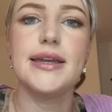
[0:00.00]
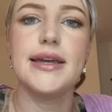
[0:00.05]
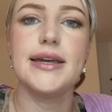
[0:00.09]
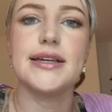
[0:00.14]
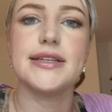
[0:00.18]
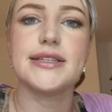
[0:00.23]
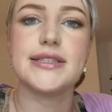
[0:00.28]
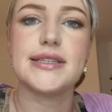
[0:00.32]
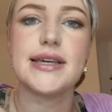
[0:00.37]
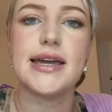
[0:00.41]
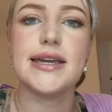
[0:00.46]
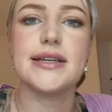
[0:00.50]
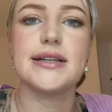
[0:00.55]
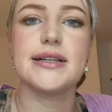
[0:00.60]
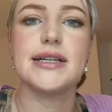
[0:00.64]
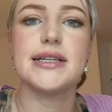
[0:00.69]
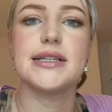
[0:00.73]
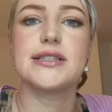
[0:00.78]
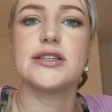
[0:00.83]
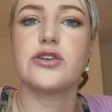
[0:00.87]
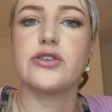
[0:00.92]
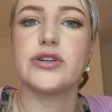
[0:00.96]

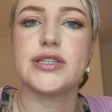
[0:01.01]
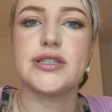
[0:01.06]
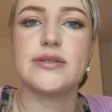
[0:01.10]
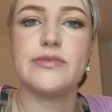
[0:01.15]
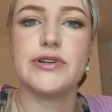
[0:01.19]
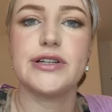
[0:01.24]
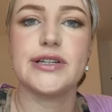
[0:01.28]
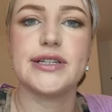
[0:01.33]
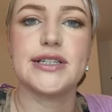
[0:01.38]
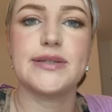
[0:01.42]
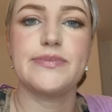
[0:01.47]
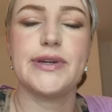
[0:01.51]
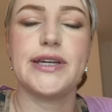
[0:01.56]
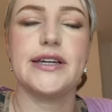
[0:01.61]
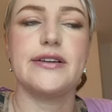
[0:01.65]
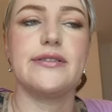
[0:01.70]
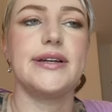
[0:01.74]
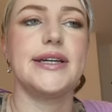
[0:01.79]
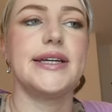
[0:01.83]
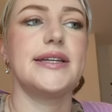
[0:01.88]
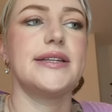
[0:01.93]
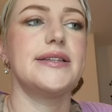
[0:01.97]
sales, customer
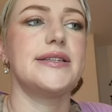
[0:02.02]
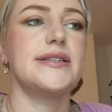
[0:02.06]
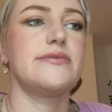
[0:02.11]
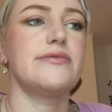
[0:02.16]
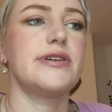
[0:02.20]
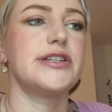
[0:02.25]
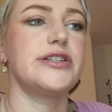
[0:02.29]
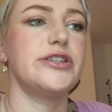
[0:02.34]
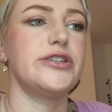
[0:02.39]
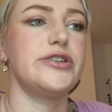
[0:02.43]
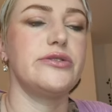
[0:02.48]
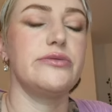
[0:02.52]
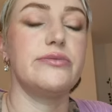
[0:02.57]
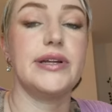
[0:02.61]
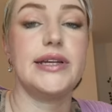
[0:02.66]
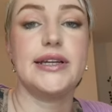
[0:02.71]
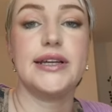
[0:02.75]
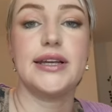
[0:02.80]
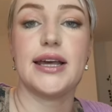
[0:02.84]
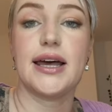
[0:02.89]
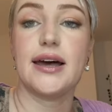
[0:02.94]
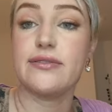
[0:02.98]
experience, what to do when
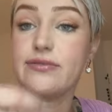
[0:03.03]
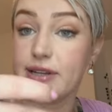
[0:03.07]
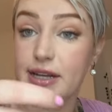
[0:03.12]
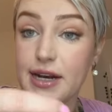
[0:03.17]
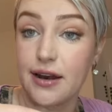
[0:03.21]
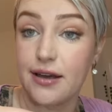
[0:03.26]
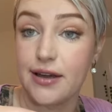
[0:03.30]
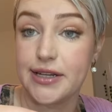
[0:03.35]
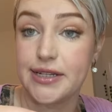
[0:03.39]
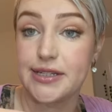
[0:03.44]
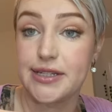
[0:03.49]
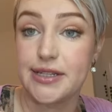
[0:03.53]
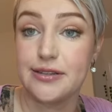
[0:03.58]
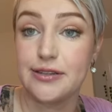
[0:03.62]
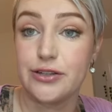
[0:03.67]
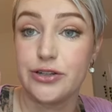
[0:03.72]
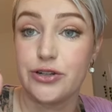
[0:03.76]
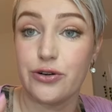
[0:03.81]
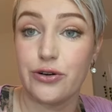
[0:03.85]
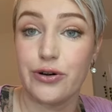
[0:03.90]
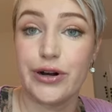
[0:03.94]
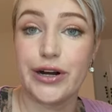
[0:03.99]
you have the client in the
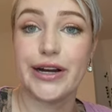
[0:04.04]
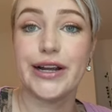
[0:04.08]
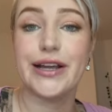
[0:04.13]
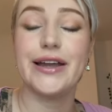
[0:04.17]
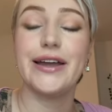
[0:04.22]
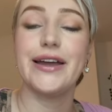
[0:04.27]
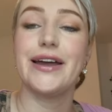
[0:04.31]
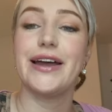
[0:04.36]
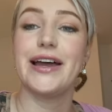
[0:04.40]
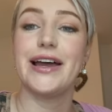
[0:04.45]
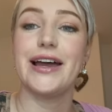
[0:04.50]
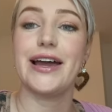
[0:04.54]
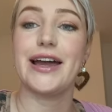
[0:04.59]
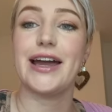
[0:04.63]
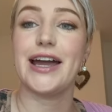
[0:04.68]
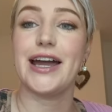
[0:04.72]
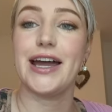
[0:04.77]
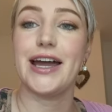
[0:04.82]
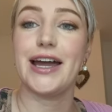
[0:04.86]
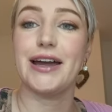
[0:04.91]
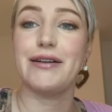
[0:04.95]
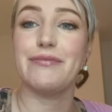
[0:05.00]
door,
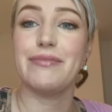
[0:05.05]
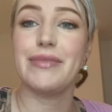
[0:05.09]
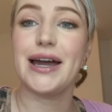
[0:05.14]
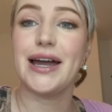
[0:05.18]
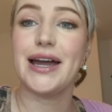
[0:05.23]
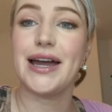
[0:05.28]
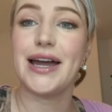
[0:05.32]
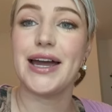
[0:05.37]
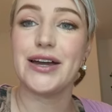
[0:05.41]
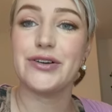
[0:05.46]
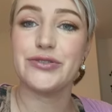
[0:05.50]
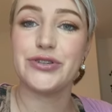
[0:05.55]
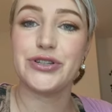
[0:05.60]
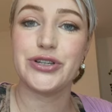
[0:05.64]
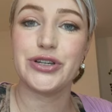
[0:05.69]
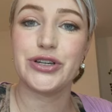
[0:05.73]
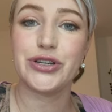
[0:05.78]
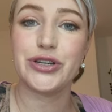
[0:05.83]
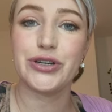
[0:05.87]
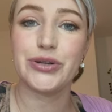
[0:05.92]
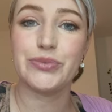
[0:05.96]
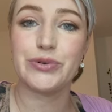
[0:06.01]
how
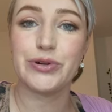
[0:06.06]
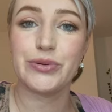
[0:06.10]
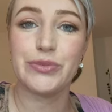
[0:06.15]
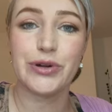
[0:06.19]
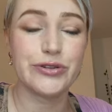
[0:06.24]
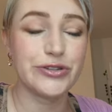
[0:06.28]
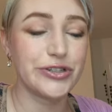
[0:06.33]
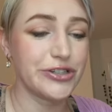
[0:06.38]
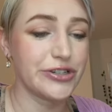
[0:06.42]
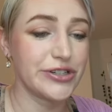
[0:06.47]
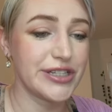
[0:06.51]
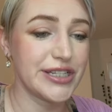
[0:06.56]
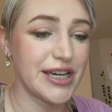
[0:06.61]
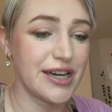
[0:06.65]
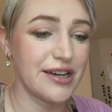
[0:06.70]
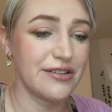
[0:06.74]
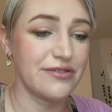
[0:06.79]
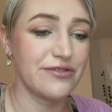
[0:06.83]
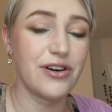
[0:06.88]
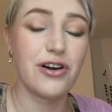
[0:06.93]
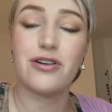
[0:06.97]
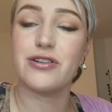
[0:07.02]
to promote
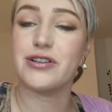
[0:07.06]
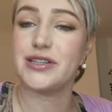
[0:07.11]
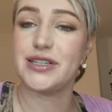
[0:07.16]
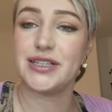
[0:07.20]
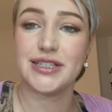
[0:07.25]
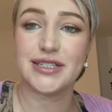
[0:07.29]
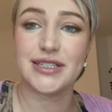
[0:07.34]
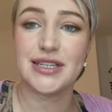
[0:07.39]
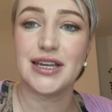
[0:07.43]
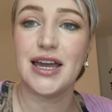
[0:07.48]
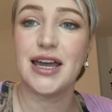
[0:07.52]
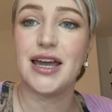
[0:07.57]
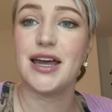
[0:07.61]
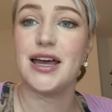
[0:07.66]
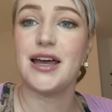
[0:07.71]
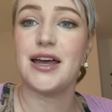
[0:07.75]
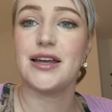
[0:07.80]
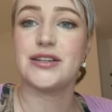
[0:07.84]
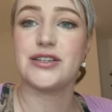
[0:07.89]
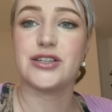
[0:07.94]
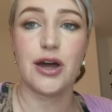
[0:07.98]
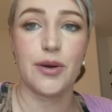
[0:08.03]
yourself, all these
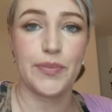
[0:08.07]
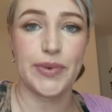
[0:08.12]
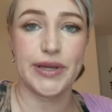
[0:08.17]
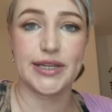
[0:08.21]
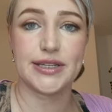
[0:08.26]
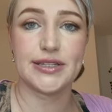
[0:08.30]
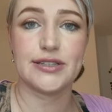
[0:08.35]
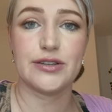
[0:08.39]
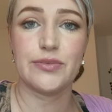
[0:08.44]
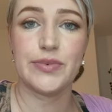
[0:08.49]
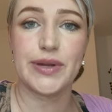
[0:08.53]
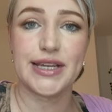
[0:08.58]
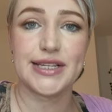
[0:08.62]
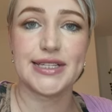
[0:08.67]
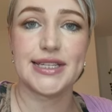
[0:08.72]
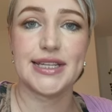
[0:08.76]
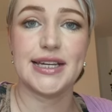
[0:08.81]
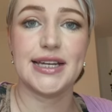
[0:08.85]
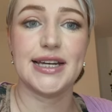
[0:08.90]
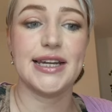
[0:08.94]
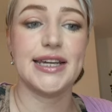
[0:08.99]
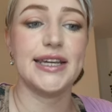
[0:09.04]
topics. So
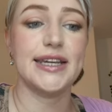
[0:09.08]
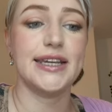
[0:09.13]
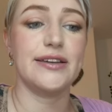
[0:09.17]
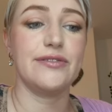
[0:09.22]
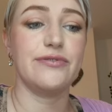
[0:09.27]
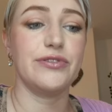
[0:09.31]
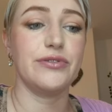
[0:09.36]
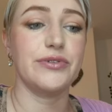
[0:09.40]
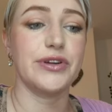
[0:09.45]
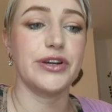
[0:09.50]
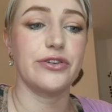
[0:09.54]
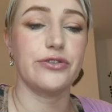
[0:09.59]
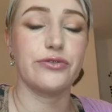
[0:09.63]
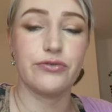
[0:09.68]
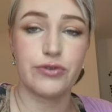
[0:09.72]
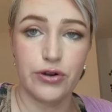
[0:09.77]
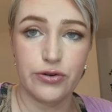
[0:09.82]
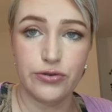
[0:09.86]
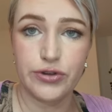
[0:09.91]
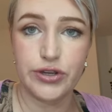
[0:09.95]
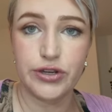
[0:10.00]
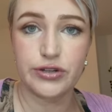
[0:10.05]
basically, if you want to
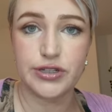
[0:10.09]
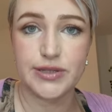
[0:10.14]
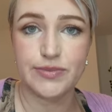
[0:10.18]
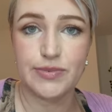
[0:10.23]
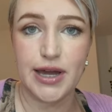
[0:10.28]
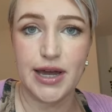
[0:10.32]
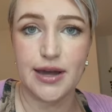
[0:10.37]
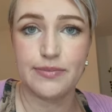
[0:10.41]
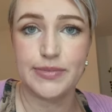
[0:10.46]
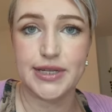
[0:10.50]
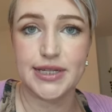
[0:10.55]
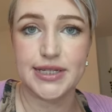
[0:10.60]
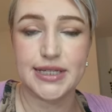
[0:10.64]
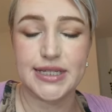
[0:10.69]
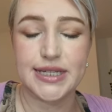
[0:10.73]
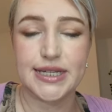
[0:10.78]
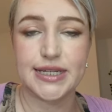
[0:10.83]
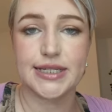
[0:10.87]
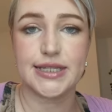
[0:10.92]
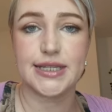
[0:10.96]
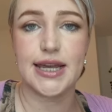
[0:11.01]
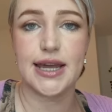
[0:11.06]
grow your spa
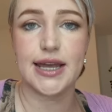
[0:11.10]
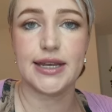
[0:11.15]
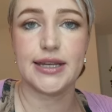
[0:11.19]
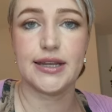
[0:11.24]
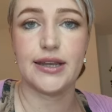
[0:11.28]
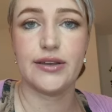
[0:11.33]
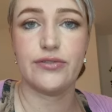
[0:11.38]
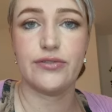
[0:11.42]
business, and